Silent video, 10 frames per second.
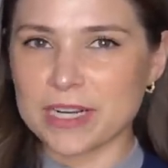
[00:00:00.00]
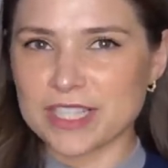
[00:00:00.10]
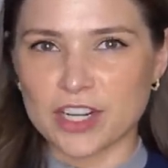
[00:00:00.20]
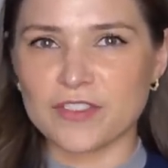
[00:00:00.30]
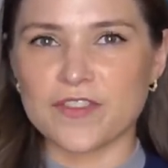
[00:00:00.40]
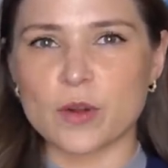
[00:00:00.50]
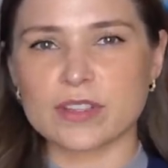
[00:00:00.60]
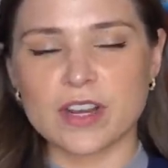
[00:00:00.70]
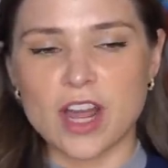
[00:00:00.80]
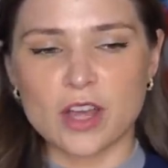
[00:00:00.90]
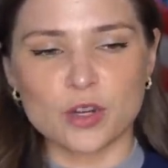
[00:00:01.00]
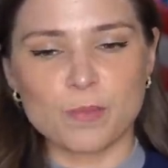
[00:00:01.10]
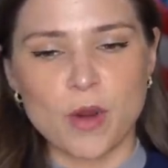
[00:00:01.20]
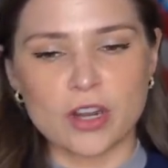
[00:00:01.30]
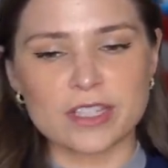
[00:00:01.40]
but it's gonna focus on other
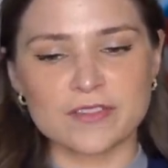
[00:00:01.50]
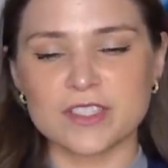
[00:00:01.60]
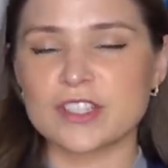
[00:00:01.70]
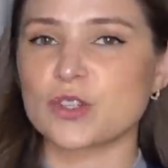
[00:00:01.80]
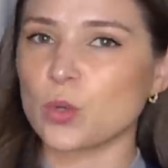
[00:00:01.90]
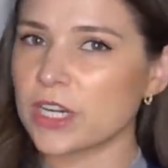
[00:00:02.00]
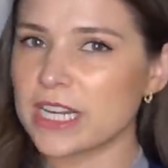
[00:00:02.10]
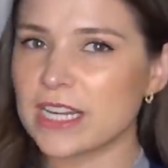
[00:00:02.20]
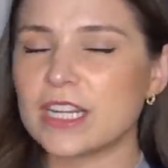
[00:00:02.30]
parts of the story.